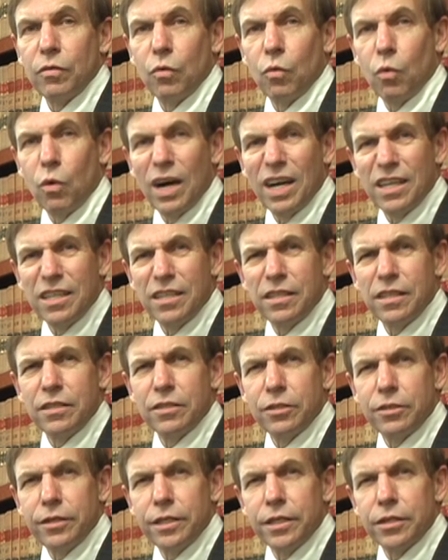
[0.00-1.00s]
why does this
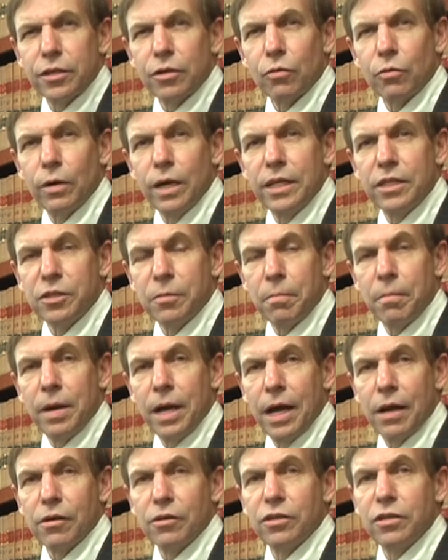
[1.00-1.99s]
judicial race
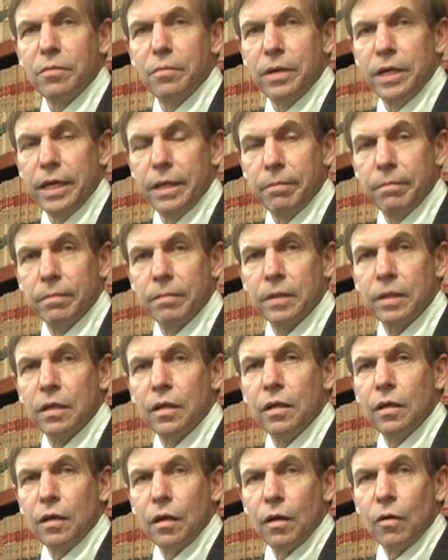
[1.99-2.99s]
matter to me?
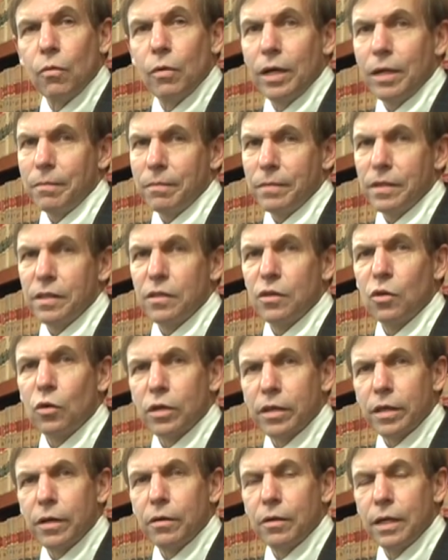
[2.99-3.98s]
Well, this
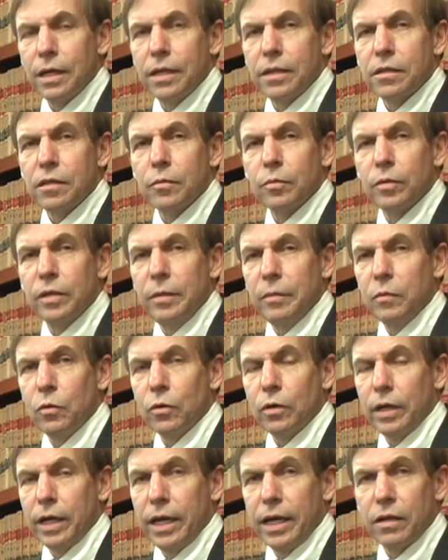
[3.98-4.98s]
North Carolina Supreme
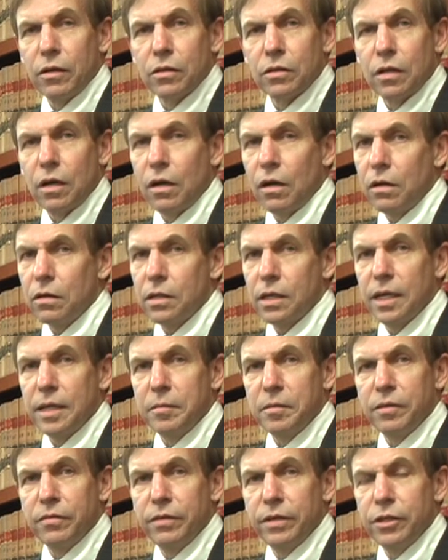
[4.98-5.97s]
Court handles all
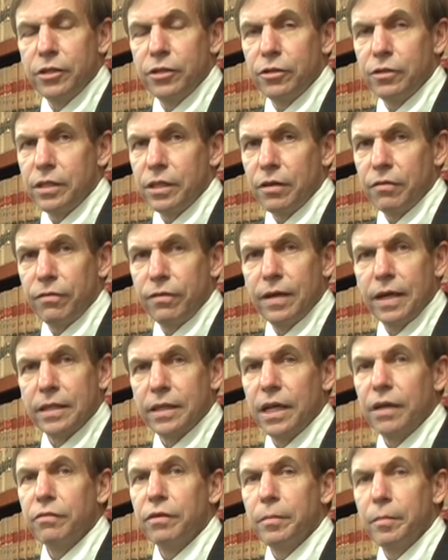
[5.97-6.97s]
types of issues that affect
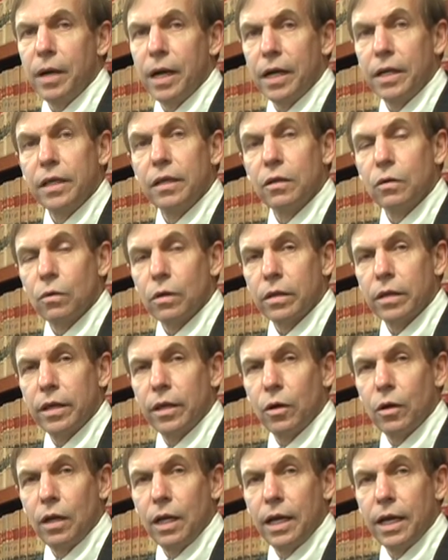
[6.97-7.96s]
everybody in North
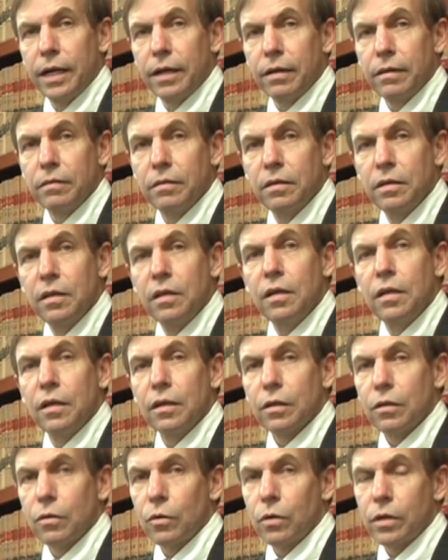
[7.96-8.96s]
Carolina.
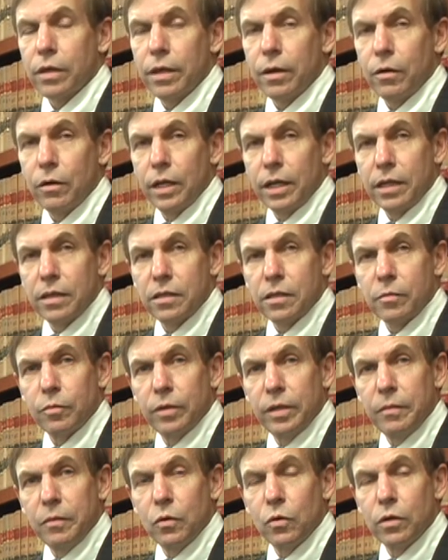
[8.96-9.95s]
The North Carolina
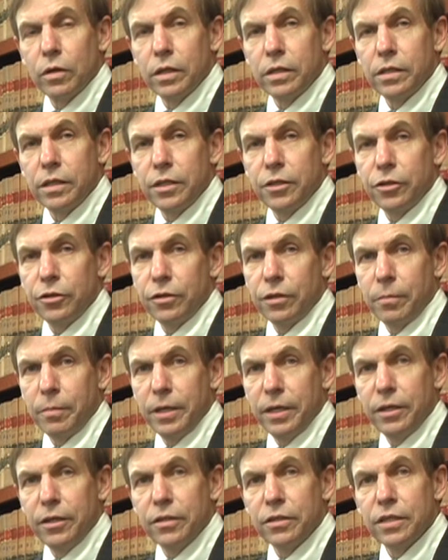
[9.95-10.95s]
Supreme Court has issued
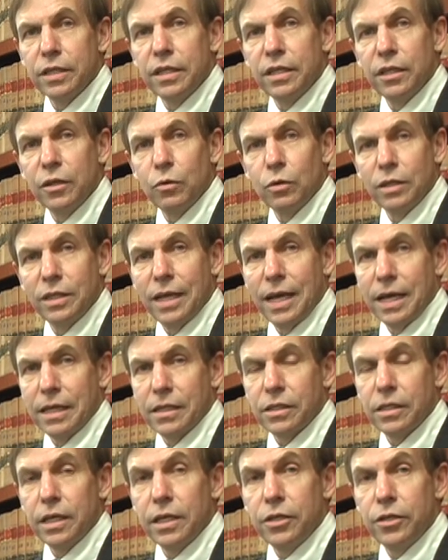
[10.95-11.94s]
opinions that deal with
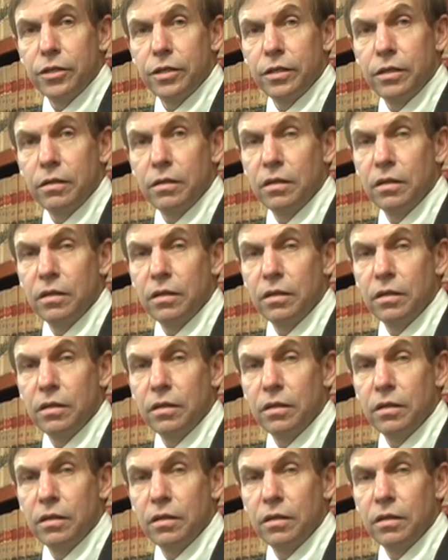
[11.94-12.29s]
taxation,